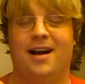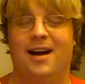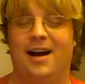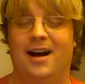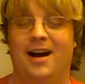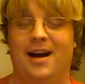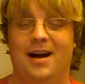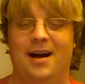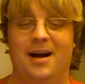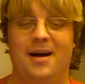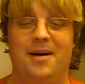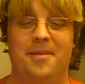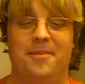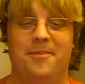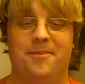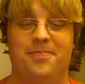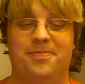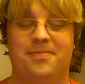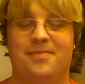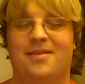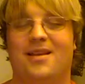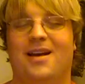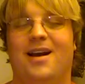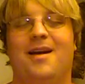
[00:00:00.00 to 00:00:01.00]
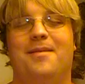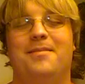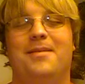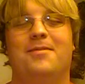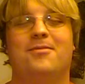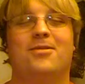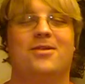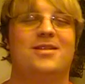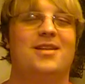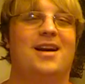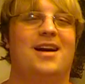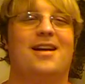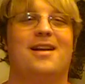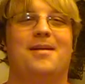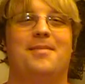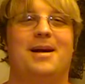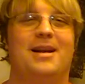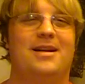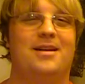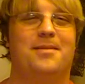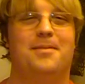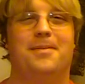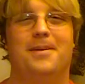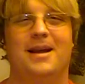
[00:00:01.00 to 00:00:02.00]
I mean, we're talking
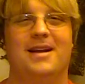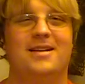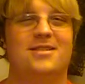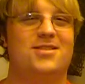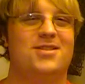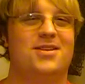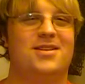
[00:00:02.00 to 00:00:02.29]
about a debate,